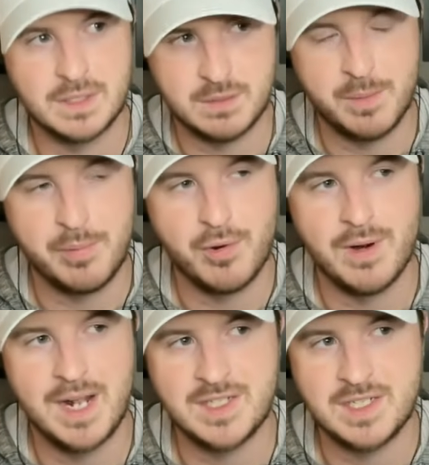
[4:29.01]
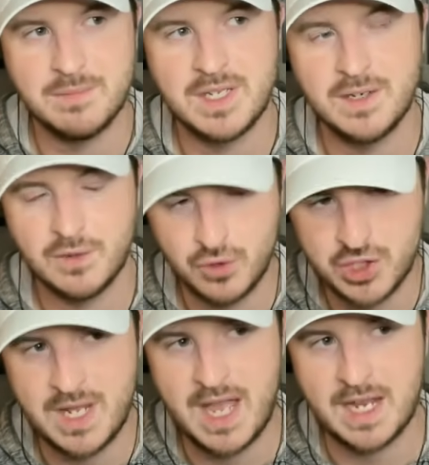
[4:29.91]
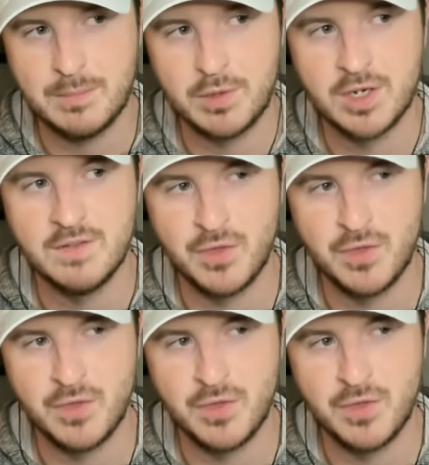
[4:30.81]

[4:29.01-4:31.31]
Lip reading: some reporter asked him, can Christian Hackenberg